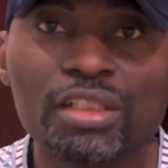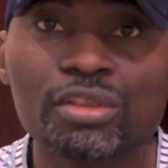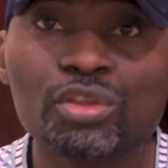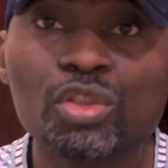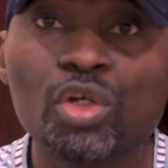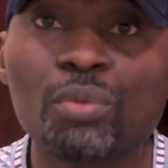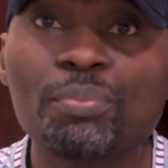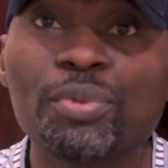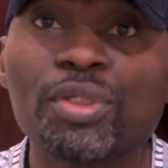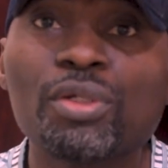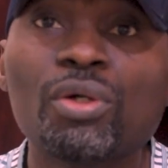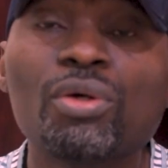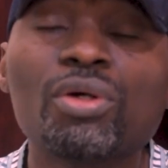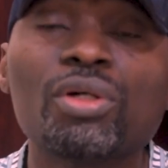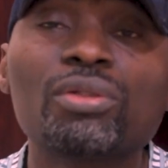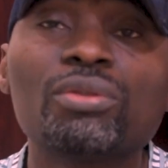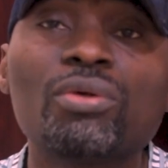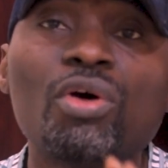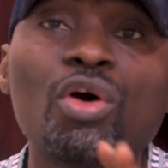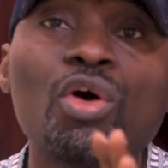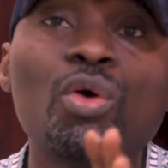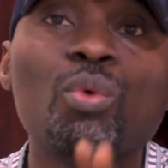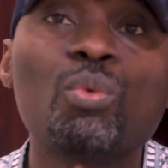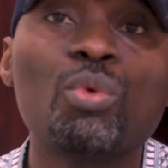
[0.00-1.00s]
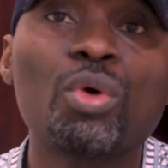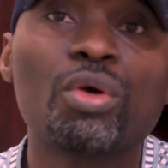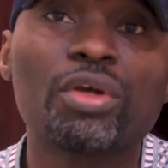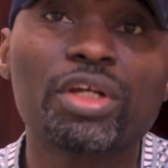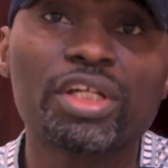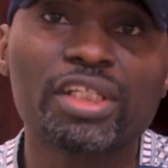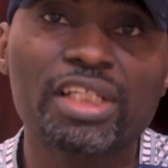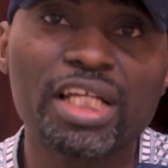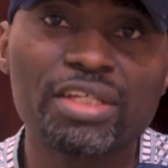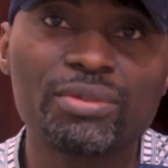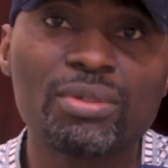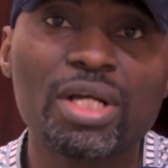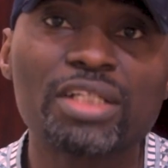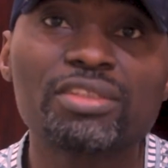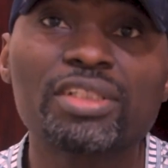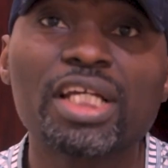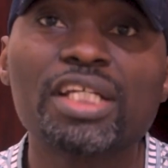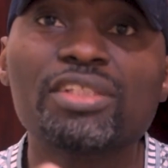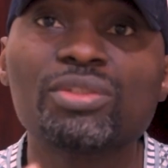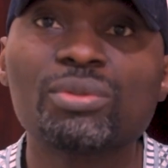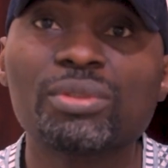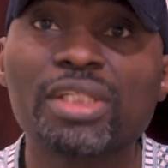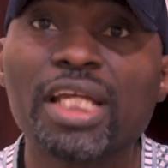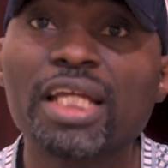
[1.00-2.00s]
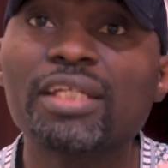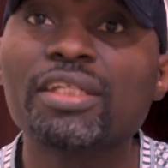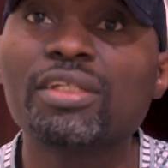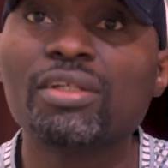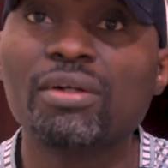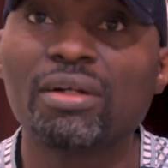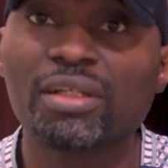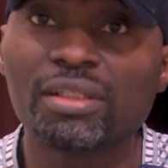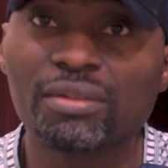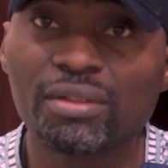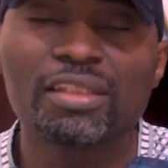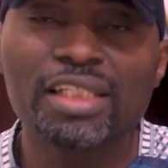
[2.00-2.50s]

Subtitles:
topic or work that you are trying to get done.